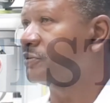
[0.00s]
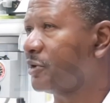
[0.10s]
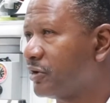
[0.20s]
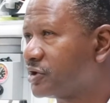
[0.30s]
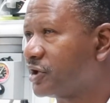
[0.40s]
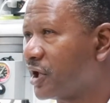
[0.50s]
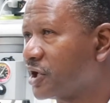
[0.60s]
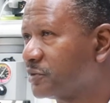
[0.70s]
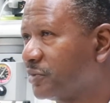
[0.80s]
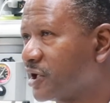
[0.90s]
In experienced
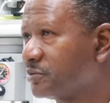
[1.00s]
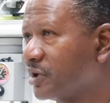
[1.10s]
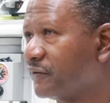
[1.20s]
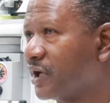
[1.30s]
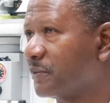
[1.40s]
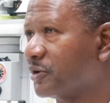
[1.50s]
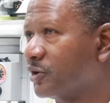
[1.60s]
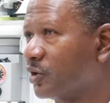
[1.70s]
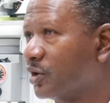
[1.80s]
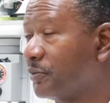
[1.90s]
hands, placement of an
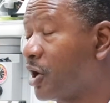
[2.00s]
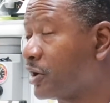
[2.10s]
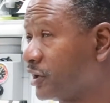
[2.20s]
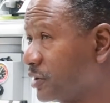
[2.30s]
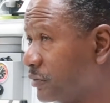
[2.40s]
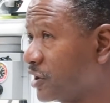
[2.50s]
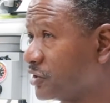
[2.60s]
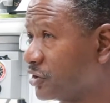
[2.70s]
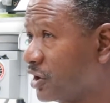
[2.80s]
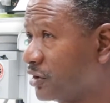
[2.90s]
epidural partly
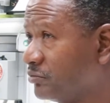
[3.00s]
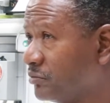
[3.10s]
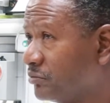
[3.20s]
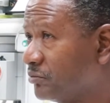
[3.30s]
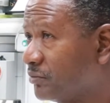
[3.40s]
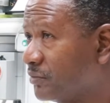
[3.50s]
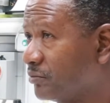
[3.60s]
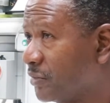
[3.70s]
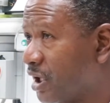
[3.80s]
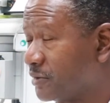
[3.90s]
depends on
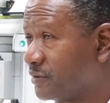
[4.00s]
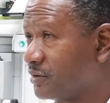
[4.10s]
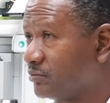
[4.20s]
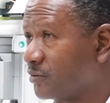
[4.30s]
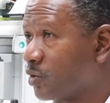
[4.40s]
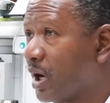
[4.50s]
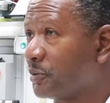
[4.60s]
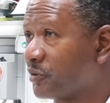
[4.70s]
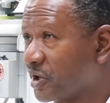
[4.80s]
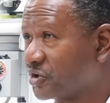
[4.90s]
mom's
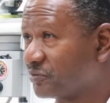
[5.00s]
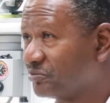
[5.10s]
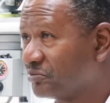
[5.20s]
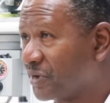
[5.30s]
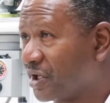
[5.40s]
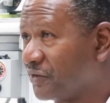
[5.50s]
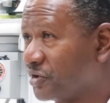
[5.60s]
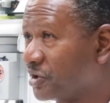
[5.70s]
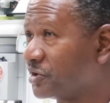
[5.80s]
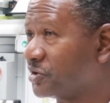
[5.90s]
cooperation.
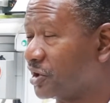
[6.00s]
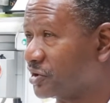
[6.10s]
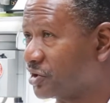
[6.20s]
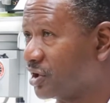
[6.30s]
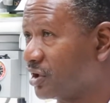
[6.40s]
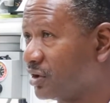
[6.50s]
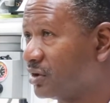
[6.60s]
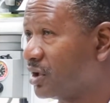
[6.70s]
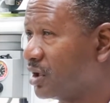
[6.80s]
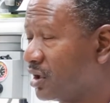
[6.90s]
If she can sit
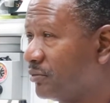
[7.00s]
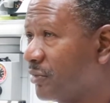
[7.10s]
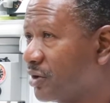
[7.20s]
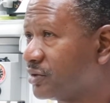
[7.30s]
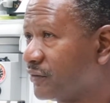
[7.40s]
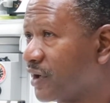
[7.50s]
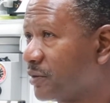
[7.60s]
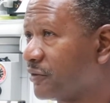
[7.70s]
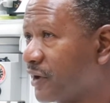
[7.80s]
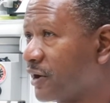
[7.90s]
still, most
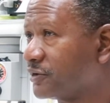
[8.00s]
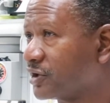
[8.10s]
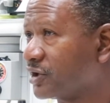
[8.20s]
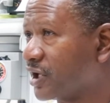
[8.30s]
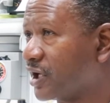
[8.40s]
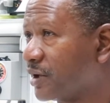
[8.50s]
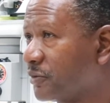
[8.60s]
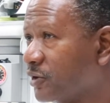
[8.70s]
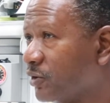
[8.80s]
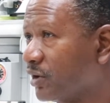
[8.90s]
of our providers can get an
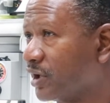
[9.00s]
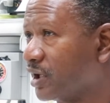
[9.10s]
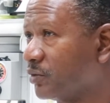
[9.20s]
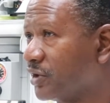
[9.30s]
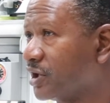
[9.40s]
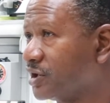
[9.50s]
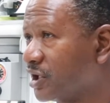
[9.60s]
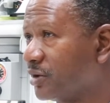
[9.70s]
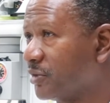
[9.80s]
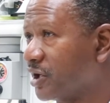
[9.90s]
epidural in
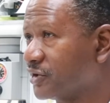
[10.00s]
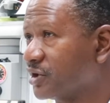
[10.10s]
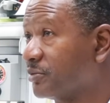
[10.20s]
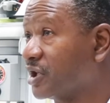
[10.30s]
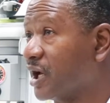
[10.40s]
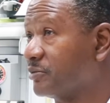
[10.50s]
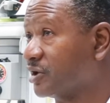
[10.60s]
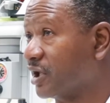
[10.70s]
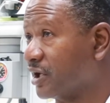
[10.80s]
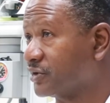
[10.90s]
within 10 minutes,
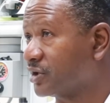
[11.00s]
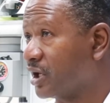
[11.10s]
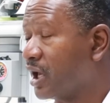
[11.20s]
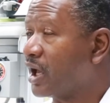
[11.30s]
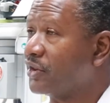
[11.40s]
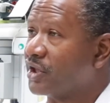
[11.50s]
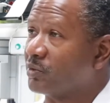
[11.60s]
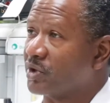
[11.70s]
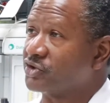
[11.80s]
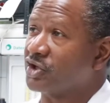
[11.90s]
sometimes less.
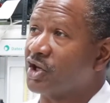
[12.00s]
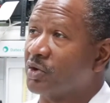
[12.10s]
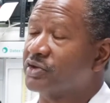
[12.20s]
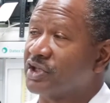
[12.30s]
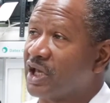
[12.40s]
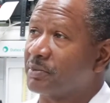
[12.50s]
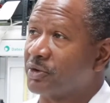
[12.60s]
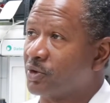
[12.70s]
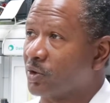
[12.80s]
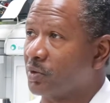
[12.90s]
And then once you dose the
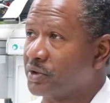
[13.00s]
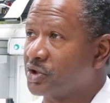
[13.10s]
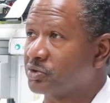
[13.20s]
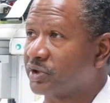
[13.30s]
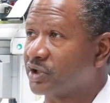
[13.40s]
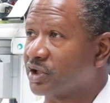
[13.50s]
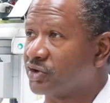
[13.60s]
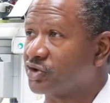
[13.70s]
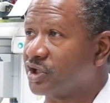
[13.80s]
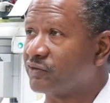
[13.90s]
epidural, we usually
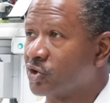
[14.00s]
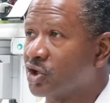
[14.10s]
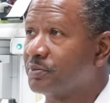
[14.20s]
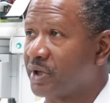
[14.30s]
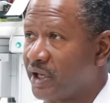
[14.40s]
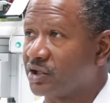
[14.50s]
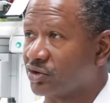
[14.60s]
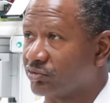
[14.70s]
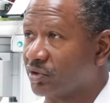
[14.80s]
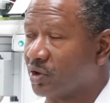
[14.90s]
can achieve good
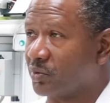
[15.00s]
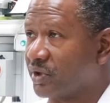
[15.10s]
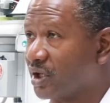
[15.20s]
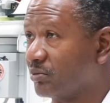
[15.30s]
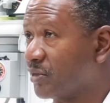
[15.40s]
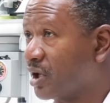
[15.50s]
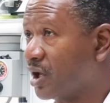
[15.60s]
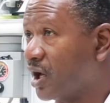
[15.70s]
pain control within